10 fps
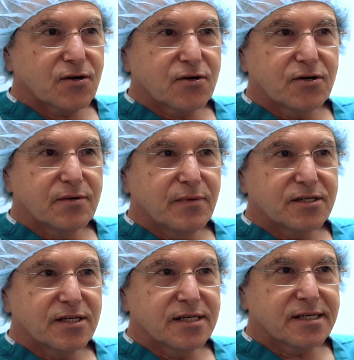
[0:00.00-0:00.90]
couldn't
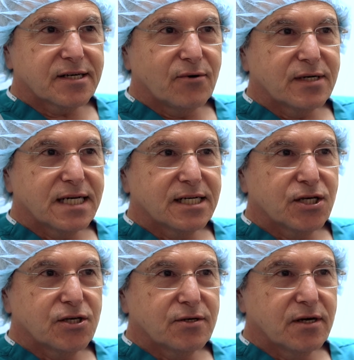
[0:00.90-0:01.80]
imagine it going
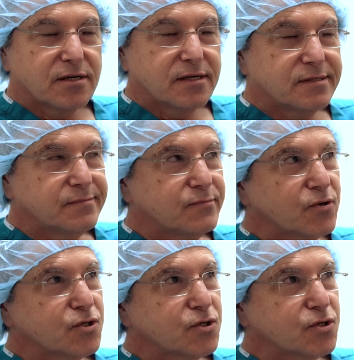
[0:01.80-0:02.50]
any more